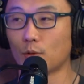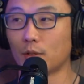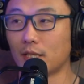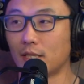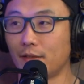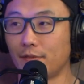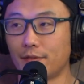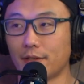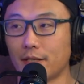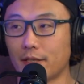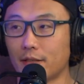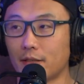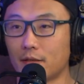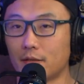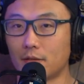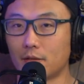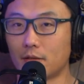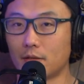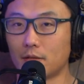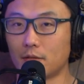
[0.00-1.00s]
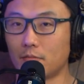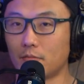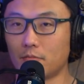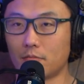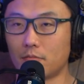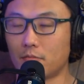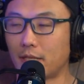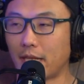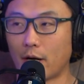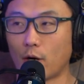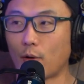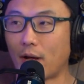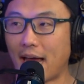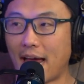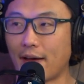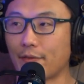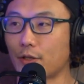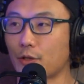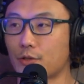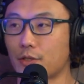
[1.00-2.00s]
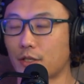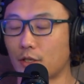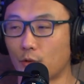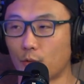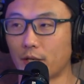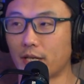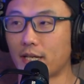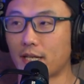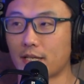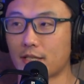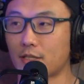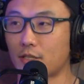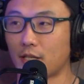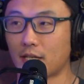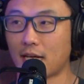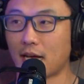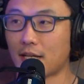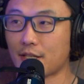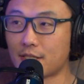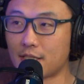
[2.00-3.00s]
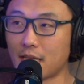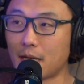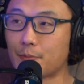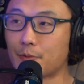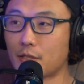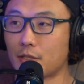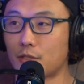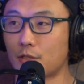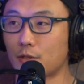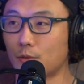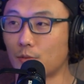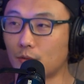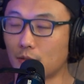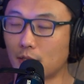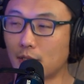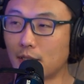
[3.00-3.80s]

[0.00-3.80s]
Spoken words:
live in, they don't have those ingredients, so you got to substitute,